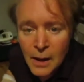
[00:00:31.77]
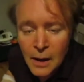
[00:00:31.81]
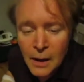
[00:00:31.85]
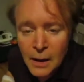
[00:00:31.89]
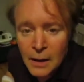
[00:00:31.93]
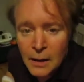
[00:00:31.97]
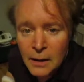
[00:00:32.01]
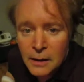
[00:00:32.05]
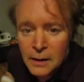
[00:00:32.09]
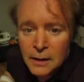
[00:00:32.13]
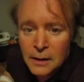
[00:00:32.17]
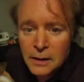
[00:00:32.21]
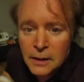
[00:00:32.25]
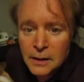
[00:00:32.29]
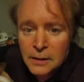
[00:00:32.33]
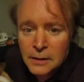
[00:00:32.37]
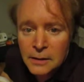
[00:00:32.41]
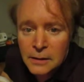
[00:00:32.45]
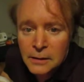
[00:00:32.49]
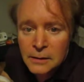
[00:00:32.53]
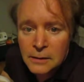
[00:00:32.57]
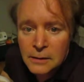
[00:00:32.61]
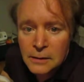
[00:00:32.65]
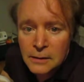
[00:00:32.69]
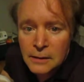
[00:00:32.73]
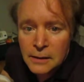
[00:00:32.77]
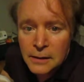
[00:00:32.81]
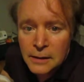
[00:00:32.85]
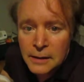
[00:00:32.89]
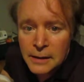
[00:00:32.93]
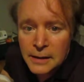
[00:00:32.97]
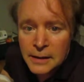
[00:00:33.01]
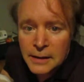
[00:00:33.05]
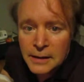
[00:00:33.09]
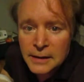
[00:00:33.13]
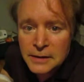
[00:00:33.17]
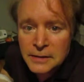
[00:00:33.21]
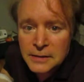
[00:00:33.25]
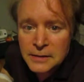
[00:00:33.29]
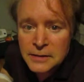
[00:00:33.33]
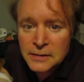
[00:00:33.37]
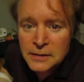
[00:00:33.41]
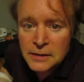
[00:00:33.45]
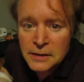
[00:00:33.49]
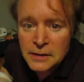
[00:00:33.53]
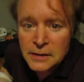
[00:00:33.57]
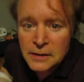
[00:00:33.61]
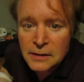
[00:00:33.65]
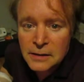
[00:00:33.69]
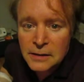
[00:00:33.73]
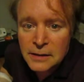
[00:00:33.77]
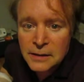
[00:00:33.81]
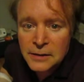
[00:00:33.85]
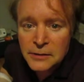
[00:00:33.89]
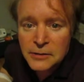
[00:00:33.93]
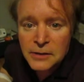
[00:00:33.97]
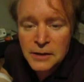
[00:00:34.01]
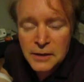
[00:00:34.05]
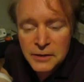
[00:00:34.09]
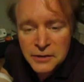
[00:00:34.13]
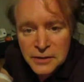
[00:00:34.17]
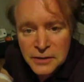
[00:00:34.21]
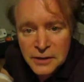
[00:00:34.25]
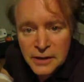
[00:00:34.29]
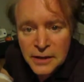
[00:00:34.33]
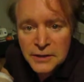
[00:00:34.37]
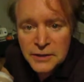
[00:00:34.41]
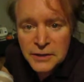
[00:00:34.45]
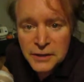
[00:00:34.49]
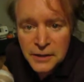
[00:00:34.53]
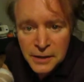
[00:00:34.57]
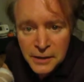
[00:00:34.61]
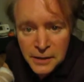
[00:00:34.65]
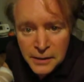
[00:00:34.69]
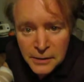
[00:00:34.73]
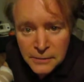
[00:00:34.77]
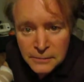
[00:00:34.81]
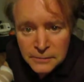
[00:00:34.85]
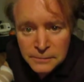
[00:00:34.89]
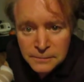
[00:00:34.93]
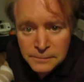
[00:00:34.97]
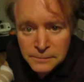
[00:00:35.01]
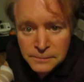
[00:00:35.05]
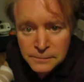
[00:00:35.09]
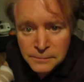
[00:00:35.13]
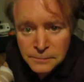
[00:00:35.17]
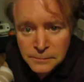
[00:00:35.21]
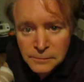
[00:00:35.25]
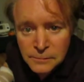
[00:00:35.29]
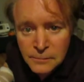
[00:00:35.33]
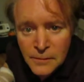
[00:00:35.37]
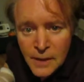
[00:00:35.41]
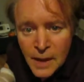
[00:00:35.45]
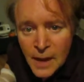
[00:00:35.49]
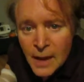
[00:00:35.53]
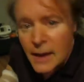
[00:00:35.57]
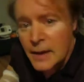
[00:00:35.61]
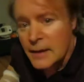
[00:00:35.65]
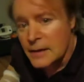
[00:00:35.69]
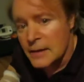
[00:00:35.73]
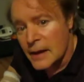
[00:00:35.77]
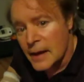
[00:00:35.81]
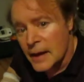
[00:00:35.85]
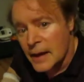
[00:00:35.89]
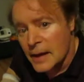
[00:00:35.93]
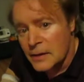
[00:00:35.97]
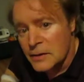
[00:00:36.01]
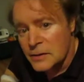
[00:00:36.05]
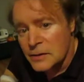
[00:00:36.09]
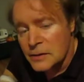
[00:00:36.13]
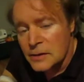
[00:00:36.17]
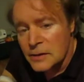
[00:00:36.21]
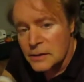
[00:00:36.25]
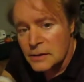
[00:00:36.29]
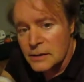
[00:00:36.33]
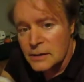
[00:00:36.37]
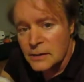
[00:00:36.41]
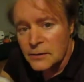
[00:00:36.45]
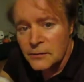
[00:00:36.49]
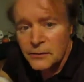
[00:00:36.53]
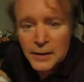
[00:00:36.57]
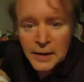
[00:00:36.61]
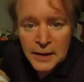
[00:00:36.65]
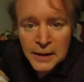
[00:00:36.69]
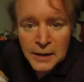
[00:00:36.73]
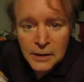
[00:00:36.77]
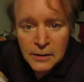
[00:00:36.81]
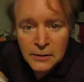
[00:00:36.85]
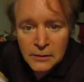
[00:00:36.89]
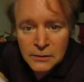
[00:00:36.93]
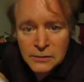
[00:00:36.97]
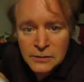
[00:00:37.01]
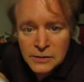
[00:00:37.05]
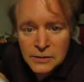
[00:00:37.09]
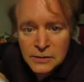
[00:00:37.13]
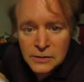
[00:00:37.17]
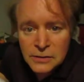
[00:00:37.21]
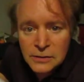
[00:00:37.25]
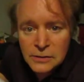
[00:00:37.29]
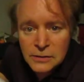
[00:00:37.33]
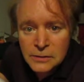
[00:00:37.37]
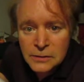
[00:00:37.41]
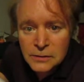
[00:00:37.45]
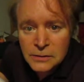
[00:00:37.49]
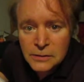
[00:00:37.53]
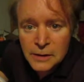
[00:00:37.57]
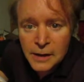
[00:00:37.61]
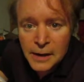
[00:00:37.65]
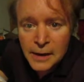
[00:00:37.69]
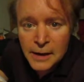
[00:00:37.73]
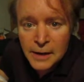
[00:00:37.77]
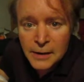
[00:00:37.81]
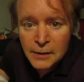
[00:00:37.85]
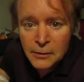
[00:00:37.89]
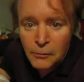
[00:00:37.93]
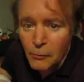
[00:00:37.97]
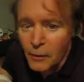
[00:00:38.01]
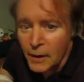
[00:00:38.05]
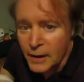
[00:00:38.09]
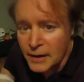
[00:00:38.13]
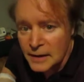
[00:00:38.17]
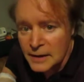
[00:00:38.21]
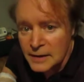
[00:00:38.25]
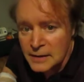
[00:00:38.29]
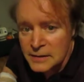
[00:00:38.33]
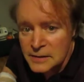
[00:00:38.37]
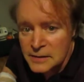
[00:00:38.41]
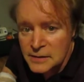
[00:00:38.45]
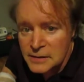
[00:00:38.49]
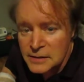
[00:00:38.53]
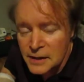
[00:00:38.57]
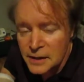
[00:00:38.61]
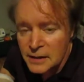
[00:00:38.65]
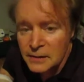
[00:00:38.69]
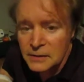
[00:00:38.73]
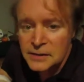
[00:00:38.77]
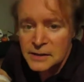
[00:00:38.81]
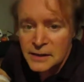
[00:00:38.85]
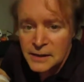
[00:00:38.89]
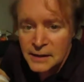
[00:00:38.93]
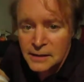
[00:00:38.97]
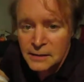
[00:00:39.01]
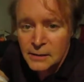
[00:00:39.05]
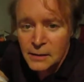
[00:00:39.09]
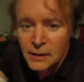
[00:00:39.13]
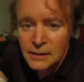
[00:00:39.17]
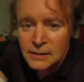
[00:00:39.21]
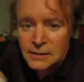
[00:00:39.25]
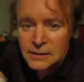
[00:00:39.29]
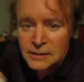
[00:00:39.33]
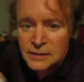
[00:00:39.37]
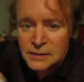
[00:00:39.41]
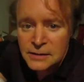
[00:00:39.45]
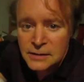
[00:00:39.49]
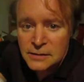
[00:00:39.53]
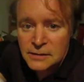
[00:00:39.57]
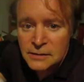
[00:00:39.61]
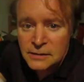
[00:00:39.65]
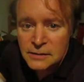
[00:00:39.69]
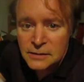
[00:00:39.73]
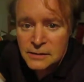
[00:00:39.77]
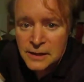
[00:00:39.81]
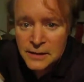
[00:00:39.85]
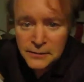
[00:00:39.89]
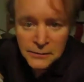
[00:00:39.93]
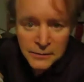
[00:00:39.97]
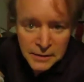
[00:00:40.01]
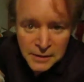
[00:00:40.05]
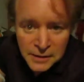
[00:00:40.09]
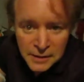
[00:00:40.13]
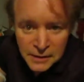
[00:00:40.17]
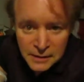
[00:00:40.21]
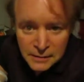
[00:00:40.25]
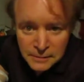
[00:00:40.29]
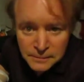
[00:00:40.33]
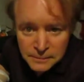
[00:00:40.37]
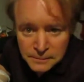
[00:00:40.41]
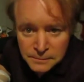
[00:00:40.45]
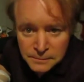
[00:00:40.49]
Uh, its uh, introduction to let you know that the videos and writings that you're seeing on this DVD